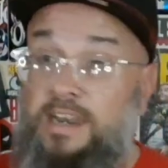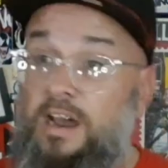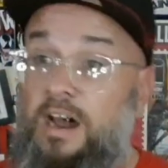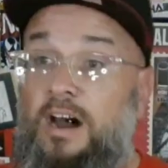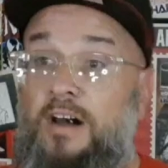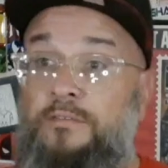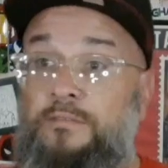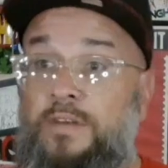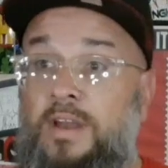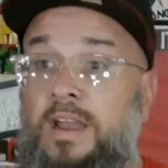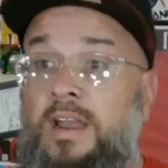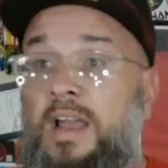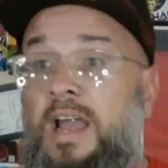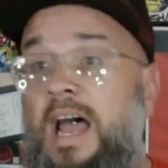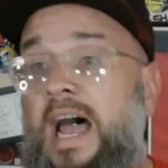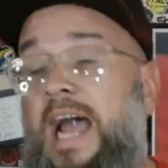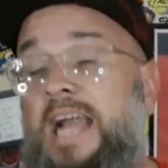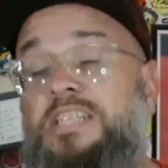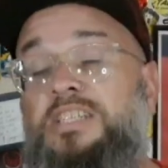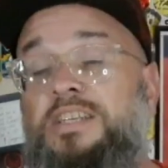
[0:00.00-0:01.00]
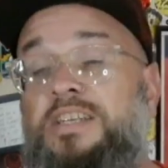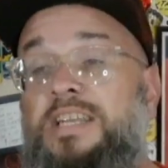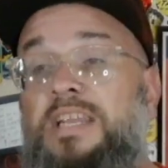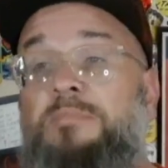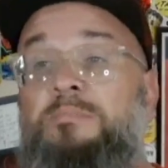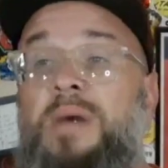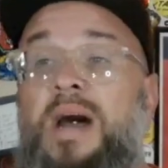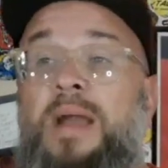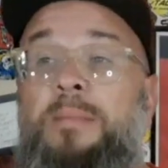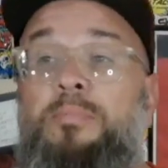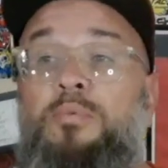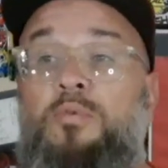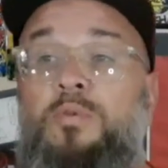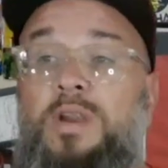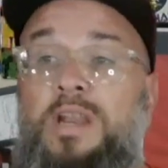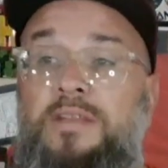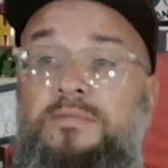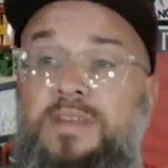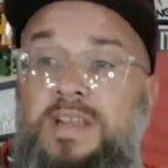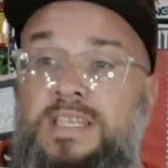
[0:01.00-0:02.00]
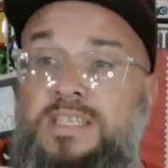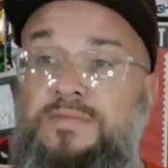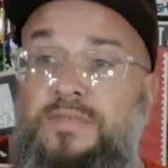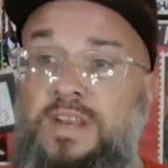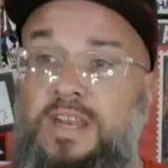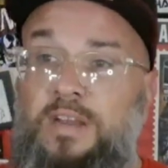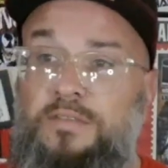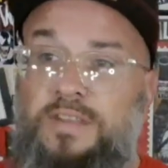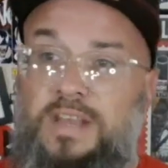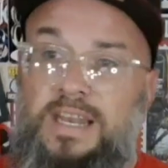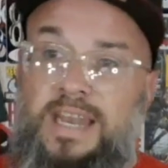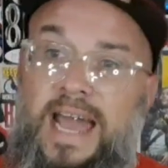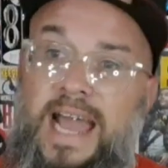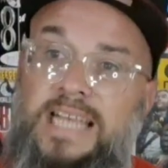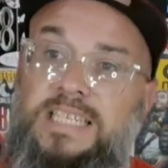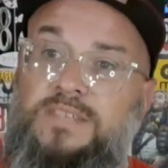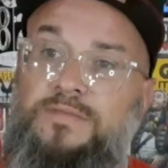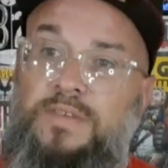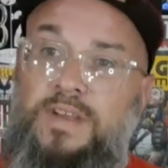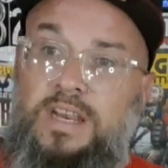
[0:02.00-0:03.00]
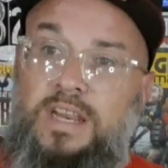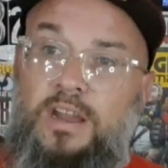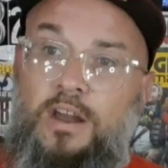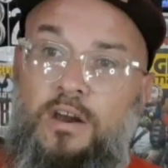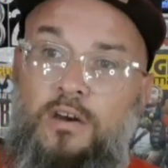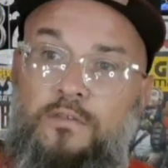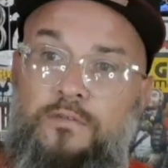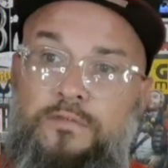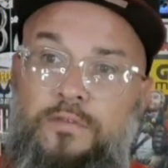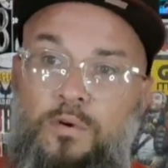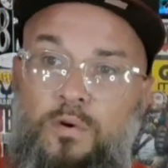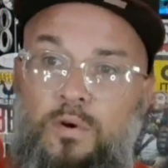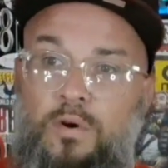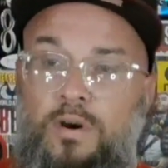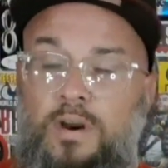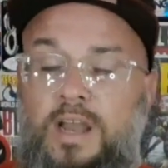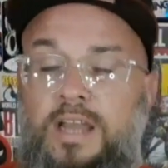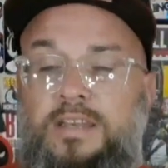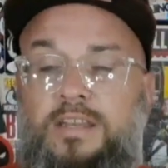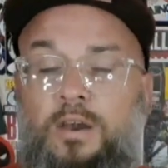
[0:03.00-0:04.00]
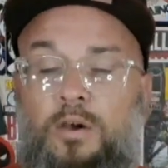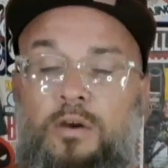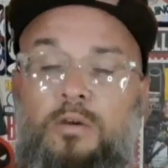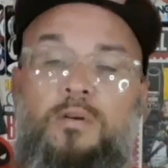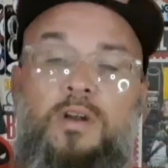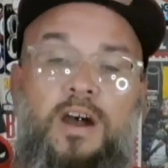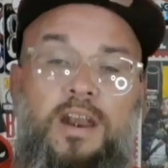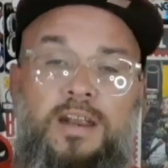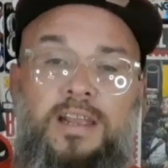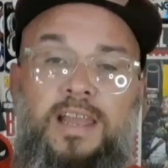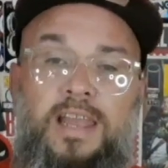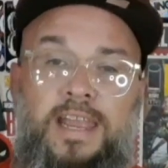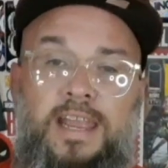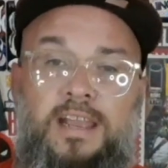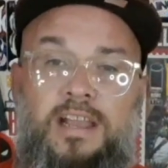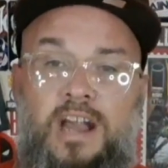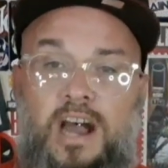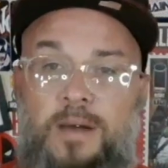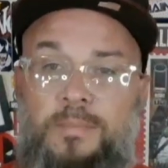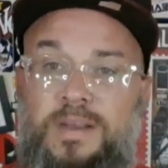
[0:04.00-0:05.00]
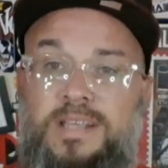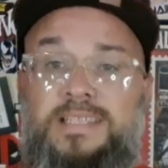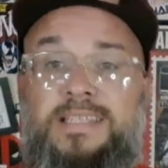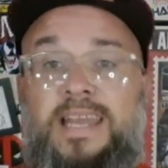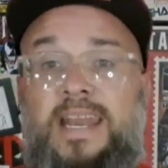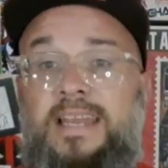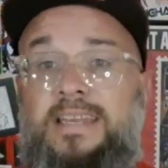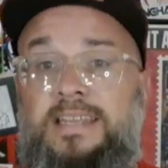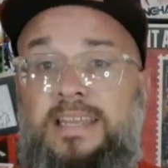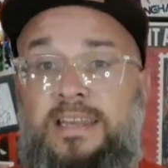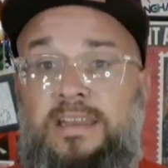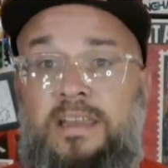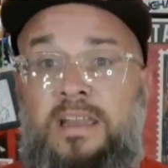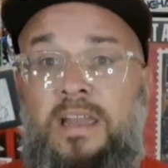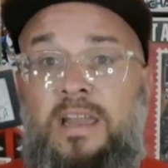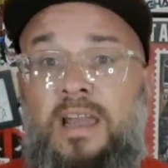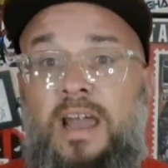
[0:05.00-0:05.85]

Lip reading: off. I actually did my previous video, the last video for adult erotica in comics that I did.